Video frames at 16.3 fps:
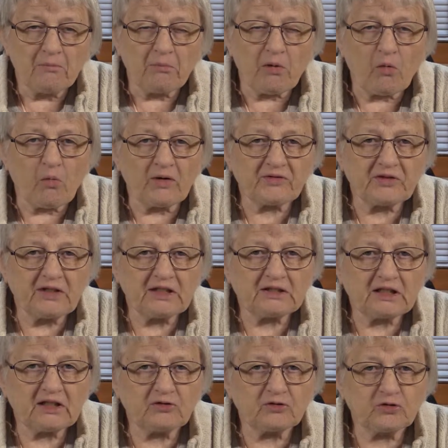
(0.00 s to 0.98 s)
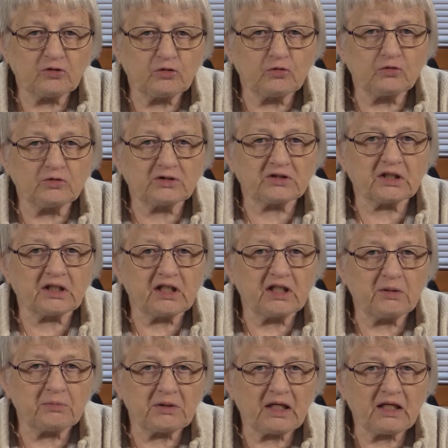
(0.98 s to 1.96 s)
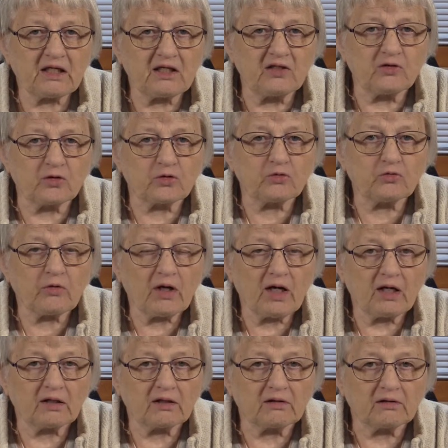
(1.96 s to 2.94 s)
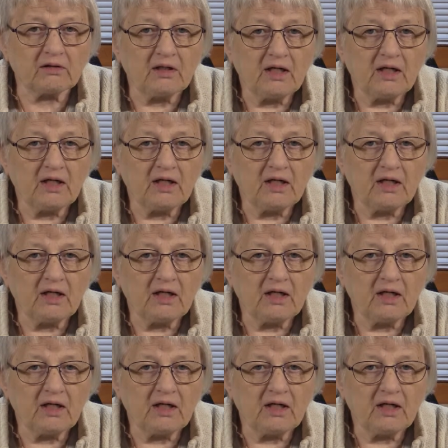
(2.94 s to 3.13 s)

But what they tend to do is to keep taking the drug